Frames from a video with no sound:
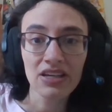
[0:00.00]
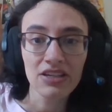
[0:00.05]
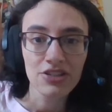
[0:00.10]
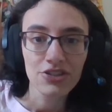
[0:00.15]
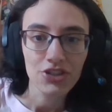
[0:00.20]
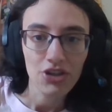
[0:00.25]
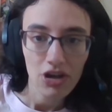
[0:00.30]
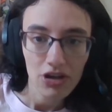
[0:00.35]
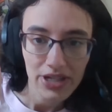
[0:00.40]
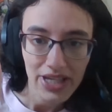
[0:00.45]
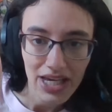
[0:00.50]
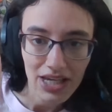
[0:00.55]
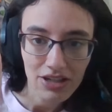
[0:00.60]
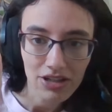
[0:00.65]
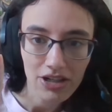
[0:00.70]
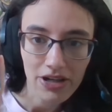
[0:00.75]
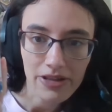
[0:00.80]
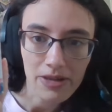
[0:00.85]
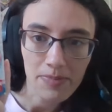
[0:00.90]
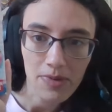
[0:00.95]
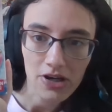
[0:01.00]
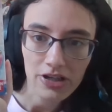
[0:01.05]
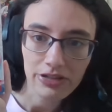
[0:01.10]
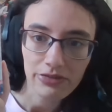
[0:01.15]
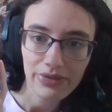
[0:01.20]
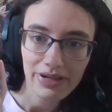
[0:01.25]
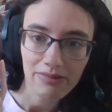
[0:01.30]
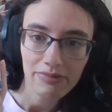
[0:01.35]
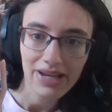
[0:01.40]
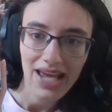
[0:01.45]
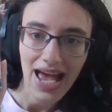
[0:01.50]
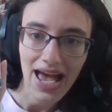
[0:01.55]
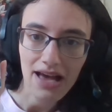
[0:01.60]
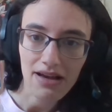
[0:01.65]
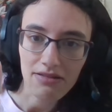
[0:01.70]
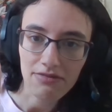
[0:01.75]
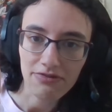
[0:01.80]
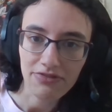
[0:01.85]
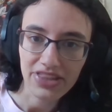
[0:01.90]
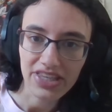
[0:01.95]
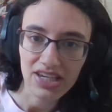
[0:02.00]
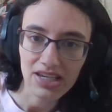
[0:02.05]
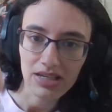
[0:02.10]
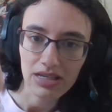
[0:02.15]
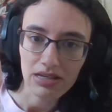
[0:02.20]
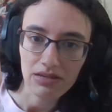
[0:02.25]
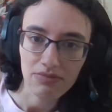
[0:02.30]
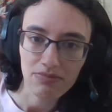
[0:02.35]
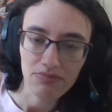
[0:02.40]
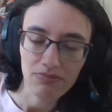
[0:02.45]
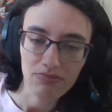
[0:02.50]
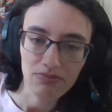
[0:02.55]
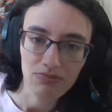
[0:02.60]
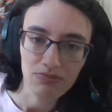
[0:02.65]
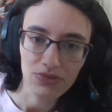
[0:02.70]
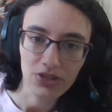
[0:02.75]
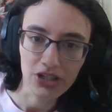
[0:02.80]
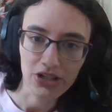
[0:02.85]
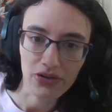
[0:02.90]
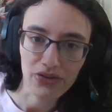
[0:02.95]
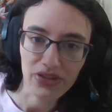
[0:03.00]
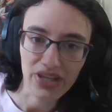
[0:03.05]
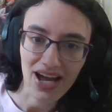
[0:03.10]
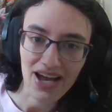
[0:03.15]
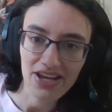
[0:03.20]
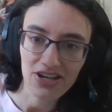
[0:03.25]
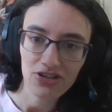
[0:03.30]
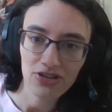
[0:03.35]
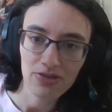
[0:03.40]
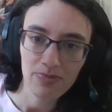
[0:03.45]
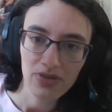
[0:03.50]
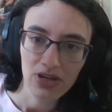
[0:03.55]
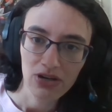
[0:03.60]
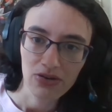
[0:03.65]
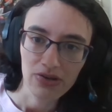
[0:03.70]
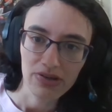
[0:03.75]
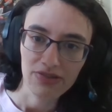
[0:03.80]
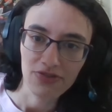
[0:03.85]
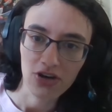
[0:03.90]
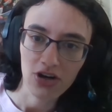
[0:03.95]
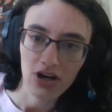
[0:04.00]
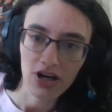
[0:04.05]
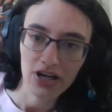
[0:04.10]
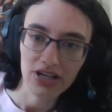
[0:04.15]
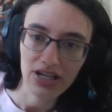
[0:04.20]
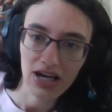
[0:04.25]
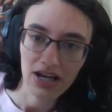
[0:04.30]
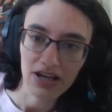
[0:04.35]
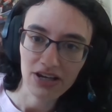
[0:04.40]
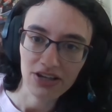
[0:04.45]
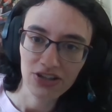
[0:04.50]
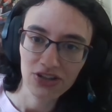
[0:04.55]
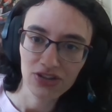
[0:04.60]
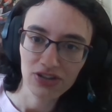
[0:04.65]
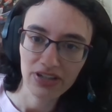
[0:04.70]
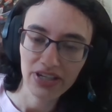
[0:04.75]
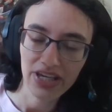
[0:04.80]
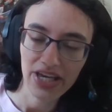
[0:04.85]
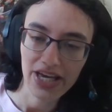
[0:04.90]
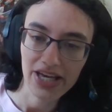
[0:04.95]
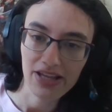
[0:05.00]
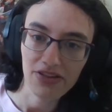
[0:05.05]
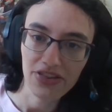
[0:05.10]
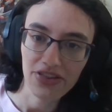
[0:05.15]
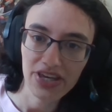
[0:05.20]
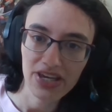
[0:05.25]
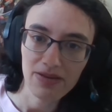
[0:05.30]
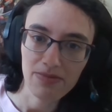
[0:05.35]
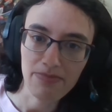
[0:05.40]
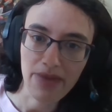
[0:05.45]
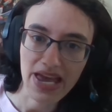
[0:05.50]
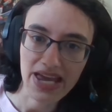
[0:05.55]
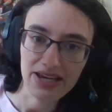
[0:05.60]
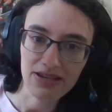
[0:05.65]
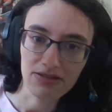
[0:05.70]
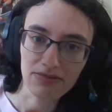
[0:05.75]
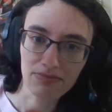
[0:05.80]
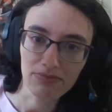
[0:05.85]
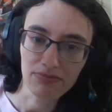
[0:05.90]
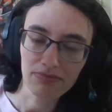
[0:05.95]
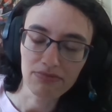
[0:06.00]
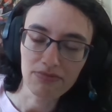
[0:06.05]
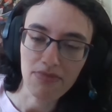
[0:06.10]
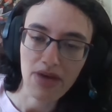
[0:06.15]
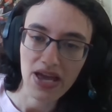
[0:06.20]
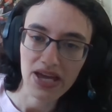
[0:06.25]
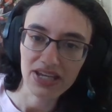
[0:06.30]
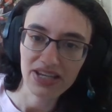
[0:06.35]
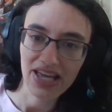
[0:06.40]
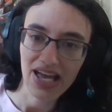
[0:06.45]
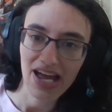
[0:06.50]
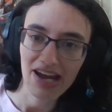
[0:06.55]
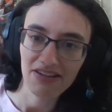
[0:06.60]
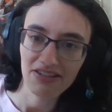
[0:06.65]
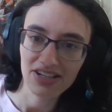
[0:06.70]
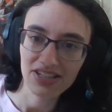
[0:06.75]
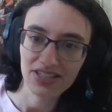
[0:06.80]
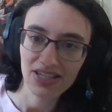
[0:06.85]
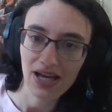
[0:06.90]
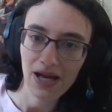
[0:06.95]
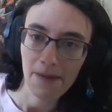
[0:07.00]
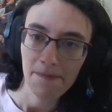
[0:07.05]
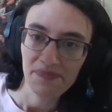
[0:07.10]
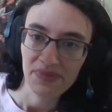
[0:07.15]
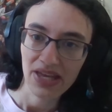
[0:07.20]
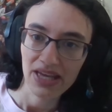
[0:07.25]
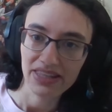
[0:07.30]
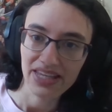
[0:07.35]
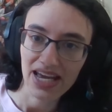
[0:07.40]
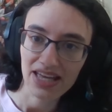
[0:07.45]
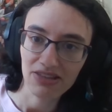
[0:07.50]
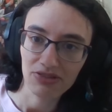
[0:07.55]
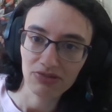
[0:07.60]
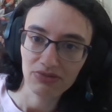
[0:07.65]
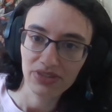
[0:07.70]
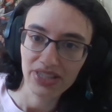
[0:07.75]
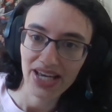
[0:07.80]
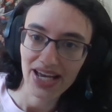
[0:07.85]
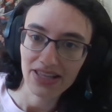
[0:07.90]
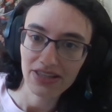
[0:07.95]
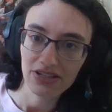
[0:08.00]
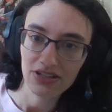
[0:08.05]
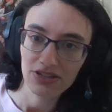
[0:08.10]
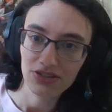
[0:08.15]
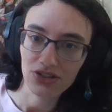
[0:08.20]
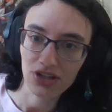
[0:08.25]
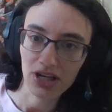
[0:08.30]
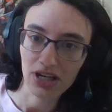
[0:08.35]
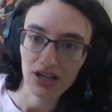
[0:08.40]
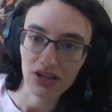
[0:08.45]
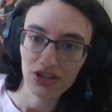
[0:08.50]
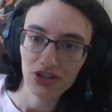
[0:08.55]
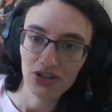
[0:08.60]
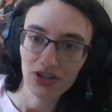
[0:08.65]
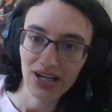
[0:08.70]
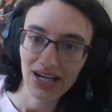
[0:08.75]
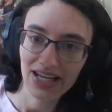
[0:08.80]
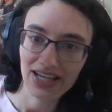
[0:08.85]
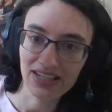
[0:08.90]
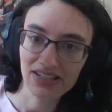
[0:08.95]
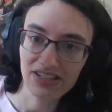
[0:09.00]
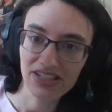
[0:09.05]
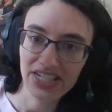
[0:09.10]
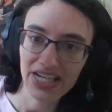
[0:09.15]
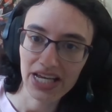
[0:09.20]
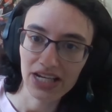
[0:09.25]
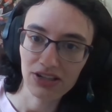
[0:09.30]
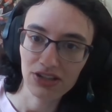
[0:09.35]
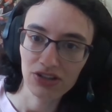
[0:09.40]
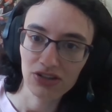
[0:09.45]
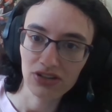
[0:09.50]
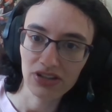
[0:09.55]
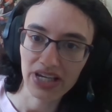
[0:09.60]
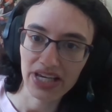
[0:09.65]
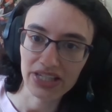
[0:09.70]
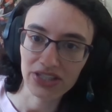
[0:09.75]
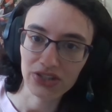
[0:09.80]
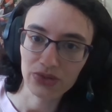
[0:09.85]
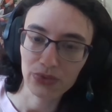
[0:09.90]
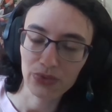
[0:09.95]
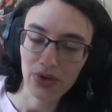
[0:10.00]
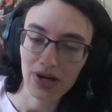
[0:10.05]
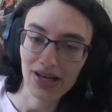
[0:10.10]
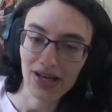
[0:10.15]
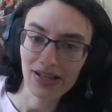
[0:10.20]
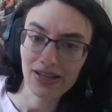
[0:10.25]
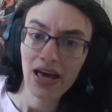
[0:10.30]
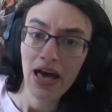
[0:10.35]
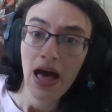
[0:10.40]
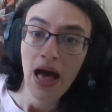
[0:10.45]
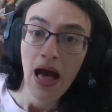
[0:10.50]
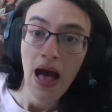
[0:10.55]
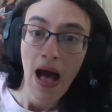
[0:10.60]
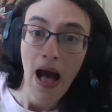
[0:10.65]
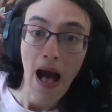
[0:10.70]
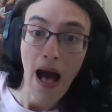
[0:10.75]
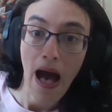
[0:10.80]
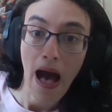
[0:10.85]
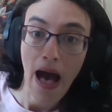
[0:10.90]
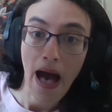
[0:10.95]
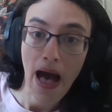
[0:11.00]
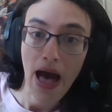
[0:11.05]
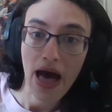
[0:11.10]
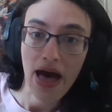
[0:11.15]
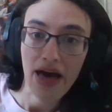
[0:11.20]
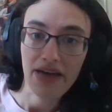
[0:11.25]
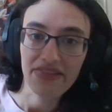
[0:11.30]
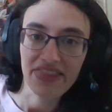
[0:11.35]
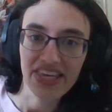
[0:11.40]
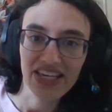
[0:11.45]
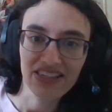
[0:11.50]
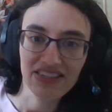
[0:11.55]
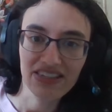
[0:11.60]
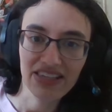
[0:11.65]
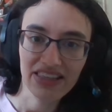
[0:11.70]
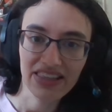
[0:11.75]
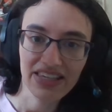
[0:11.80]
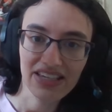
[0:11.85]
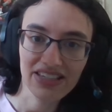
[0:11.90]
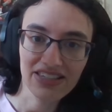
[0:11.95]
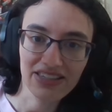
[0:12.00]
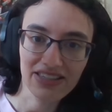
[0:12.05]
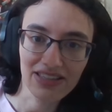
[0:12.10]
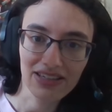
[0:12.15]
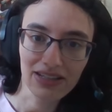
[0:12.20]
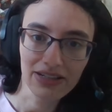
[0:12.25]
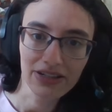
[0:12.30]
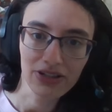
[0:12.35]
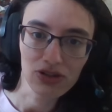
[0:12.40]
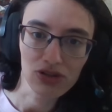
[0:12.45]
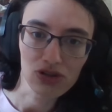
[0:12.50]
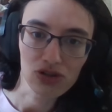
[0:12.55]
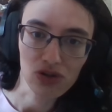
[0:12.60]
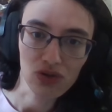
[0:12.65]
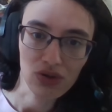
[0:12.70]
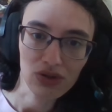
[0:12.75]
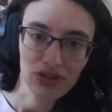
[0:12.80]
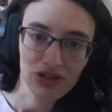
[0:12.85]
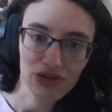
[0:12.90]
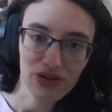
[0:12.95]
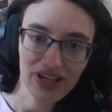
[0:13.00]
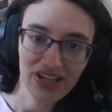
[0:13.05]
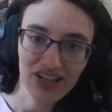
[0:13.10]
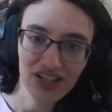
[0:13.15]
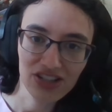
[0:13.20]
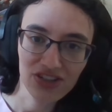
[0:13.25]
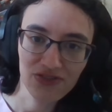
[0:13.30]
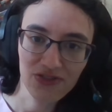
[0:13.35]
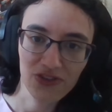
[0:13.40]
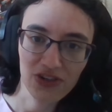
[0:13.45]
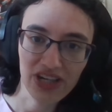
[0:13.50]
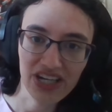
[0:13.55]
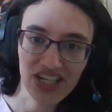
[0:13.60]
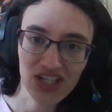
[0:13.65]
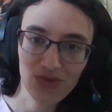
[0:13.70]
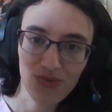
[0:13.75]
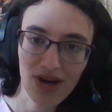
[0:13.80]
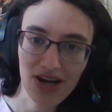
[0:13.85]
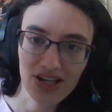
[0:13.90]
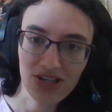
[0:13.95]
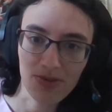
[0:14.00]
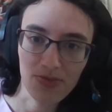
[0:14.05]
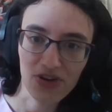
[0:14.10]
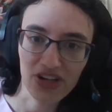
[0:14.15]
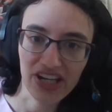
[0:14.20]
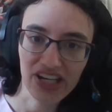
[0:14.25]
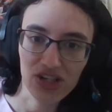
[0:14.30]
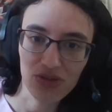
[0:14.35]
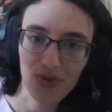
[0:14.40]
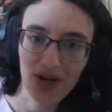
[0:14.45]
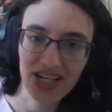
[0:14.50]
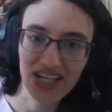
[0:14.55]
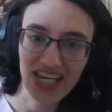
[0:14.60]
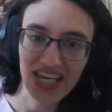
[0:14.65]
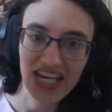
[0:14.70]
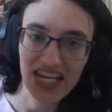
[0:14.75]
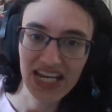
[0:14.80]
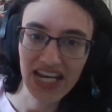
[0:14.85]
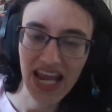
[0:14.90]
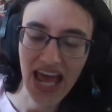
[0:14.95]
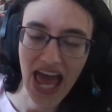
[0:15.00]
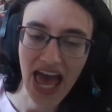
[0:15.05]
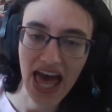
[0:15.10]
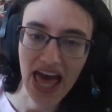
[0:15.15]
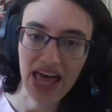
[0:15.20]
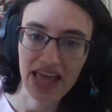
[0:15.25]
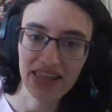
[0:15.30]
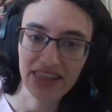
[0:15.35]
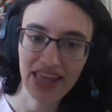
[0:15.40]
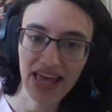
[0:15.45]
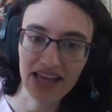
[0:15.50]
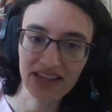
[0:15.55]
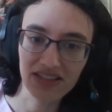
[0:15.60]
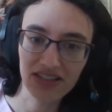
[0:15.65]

So yeah, you know, the box where we have the, you know, the item, we've got Cure Yell, the main character, and the others, Cure Ange and Cure Etoile. And these are the little trinkets for each one. You put each one in, and